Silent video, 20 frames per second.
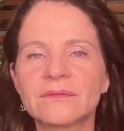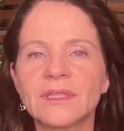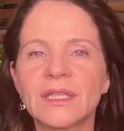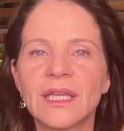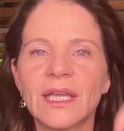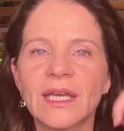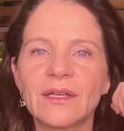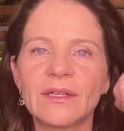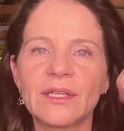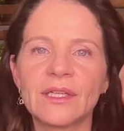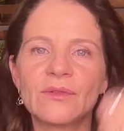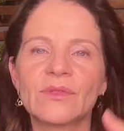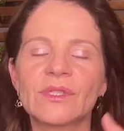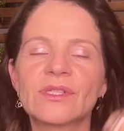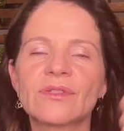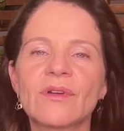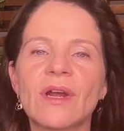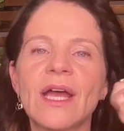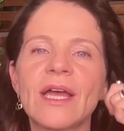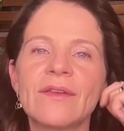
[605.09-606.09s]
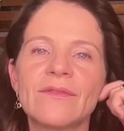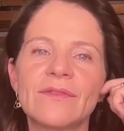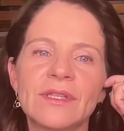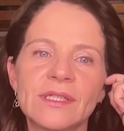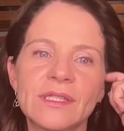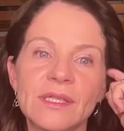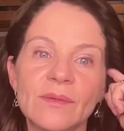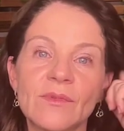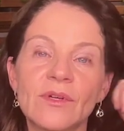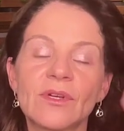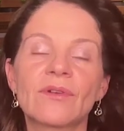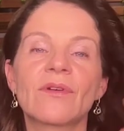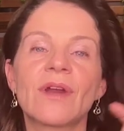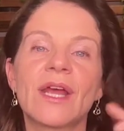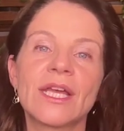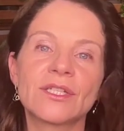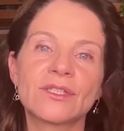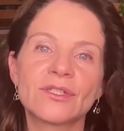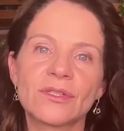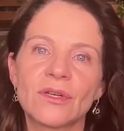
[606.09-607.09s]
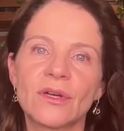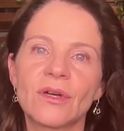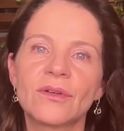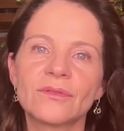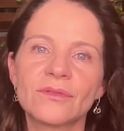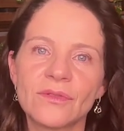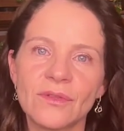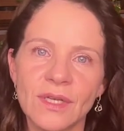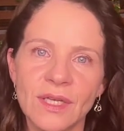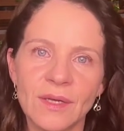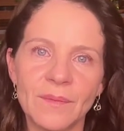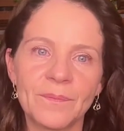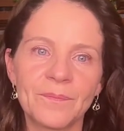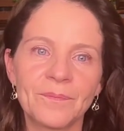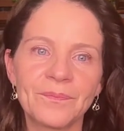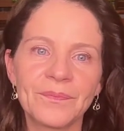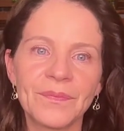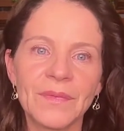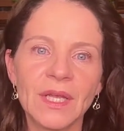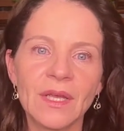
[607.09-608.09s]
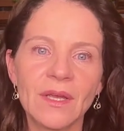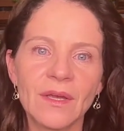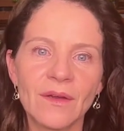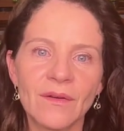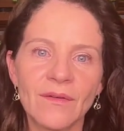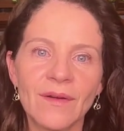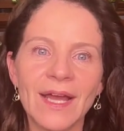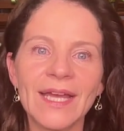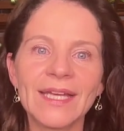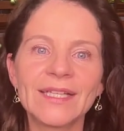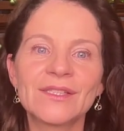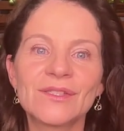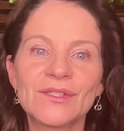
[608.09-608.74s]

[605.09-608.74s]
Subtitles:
He was driving, someone crashed onto him, right?